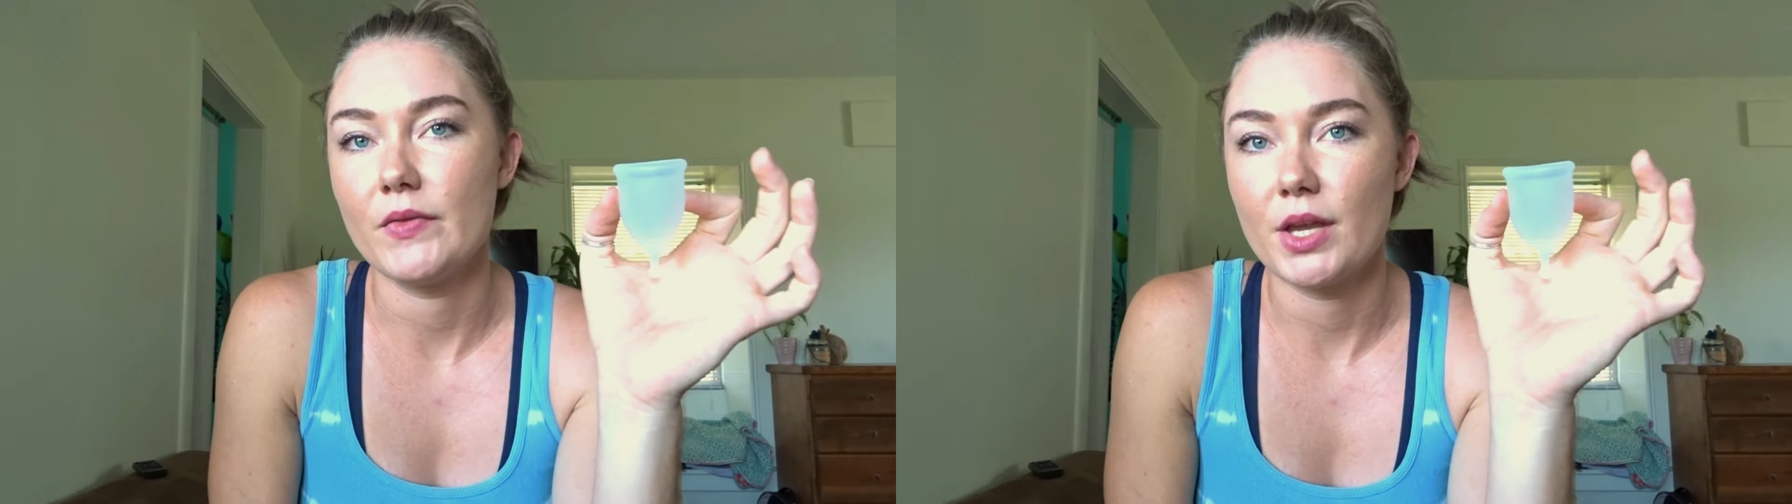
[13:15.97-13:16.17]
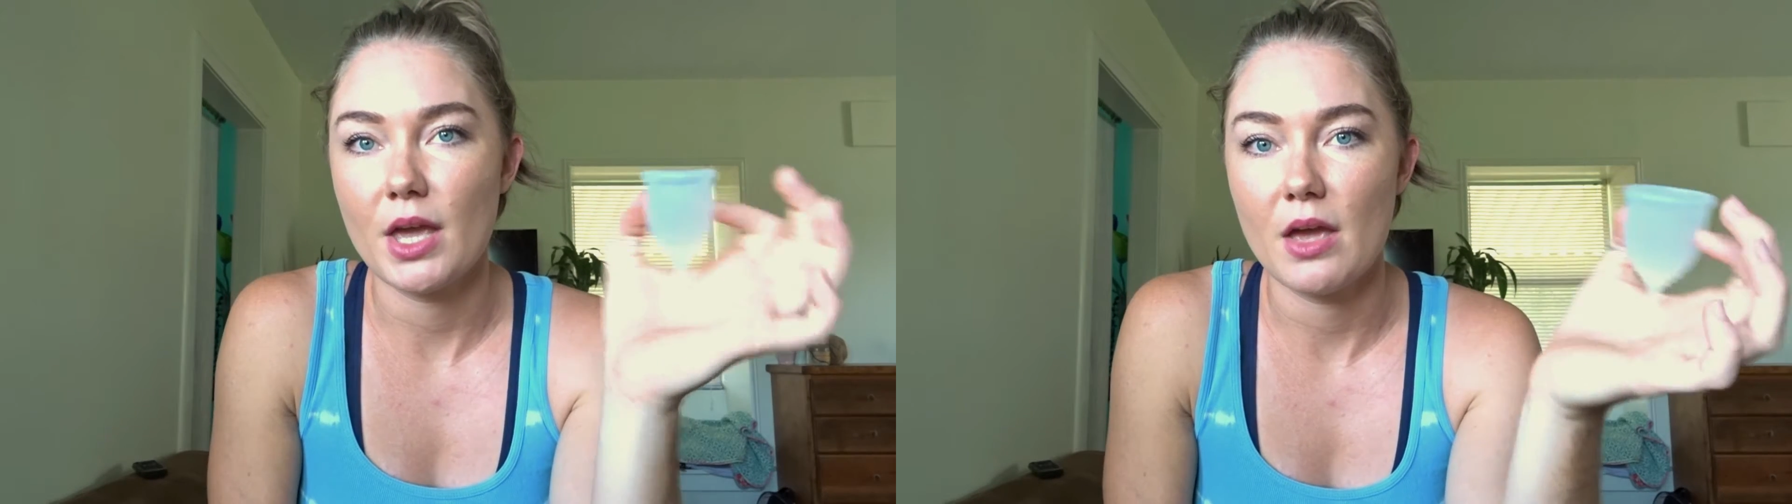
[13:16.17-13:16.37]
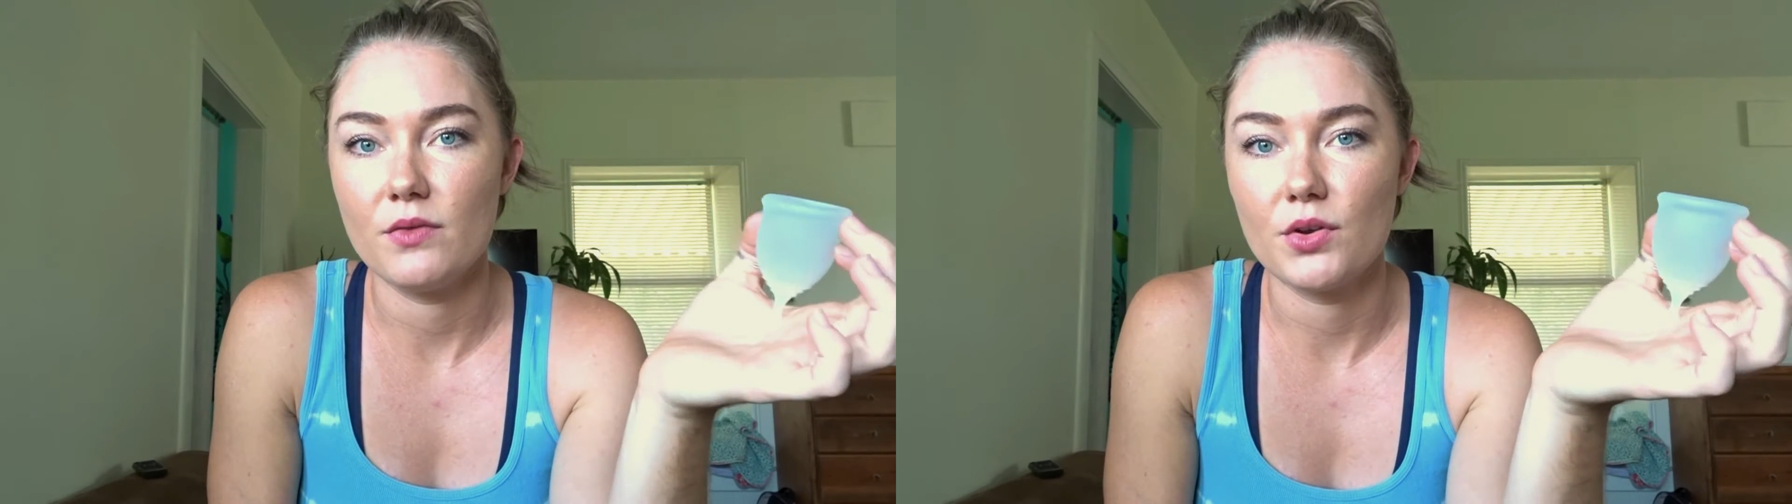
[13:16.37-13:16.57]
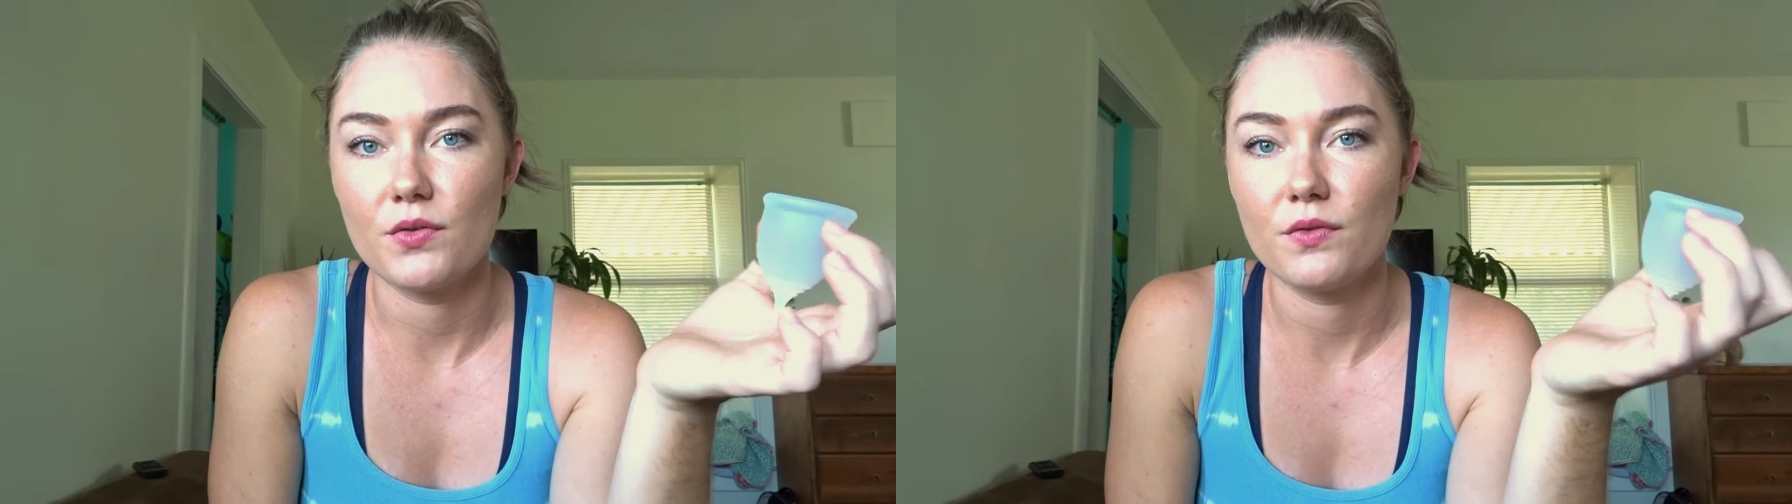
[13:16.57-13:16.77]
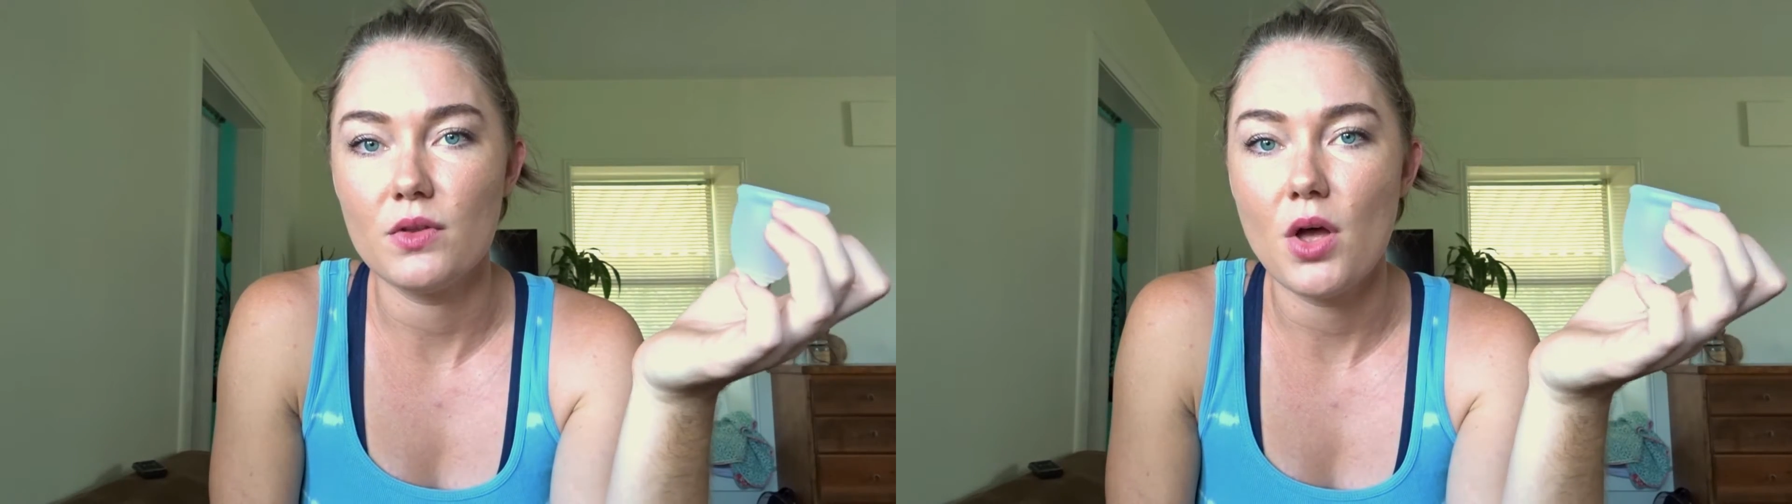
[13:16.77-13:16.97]
like a heavier
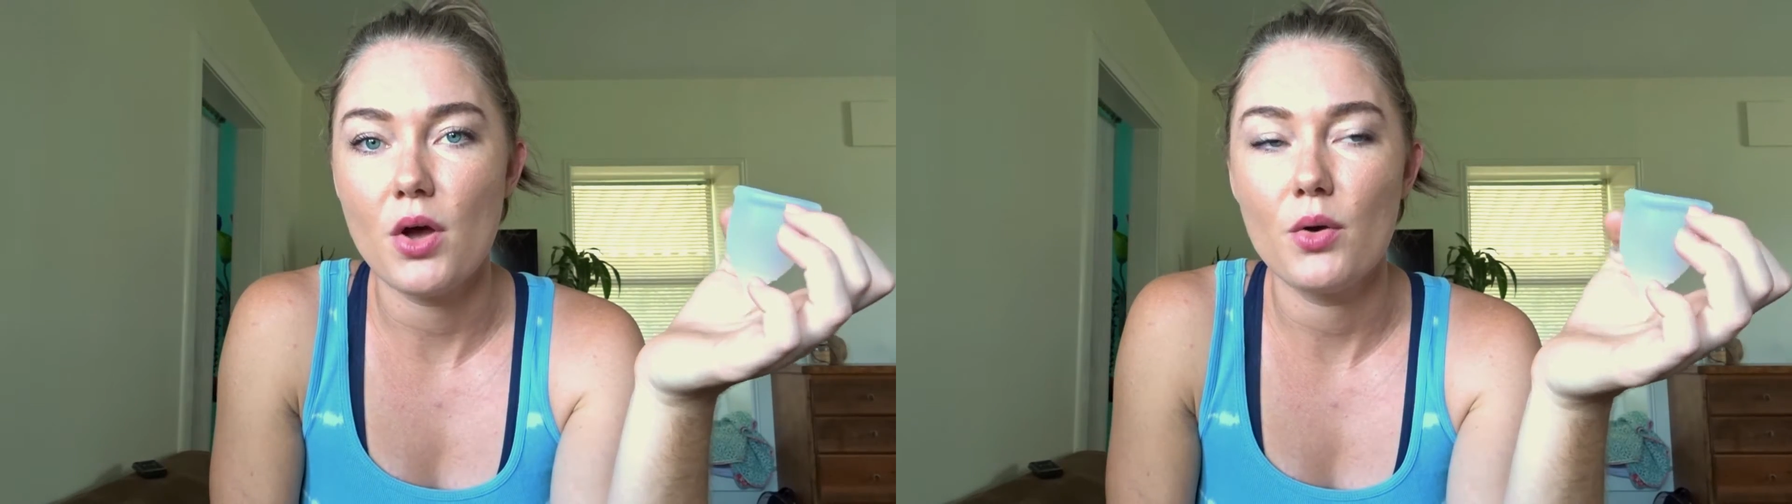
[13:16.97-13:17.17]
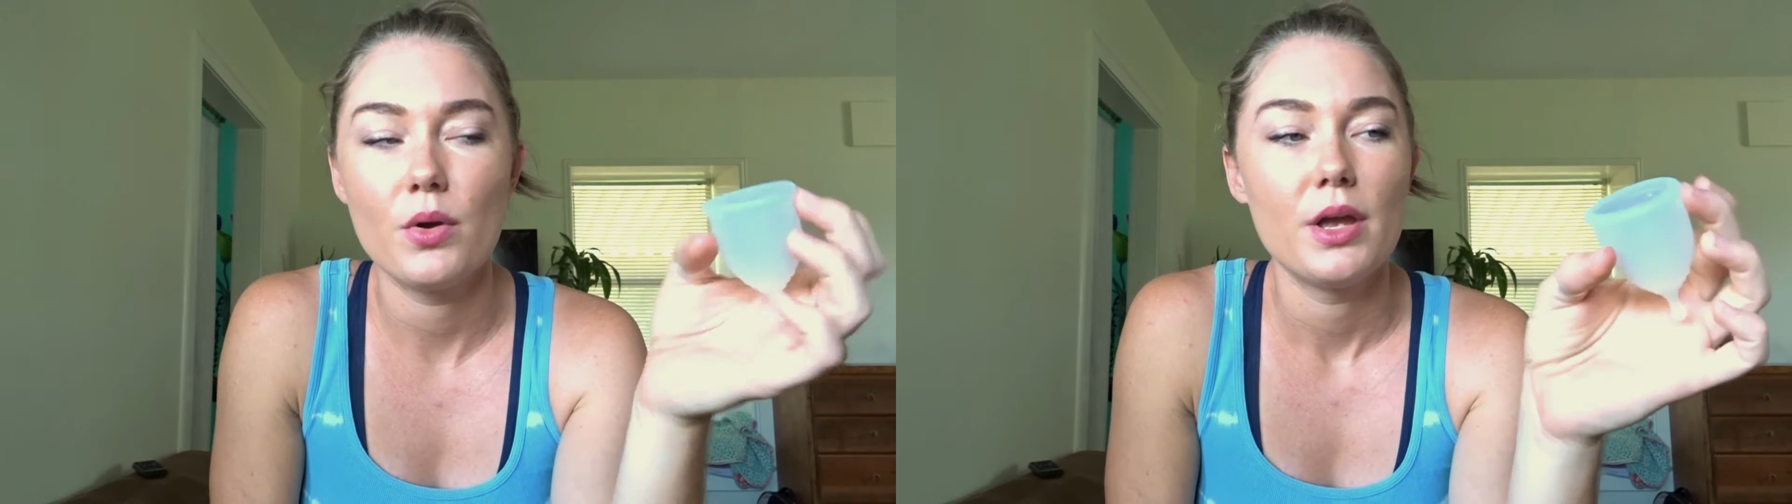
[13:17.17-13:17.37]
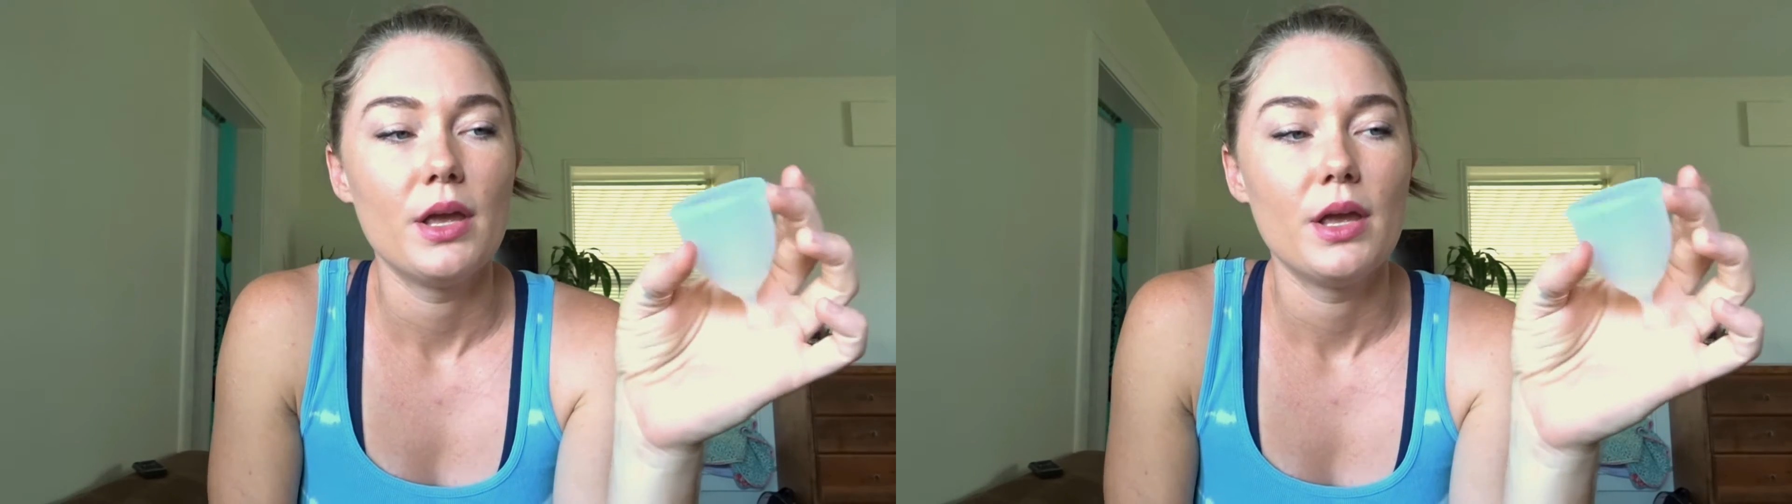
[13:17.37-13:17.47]
flow,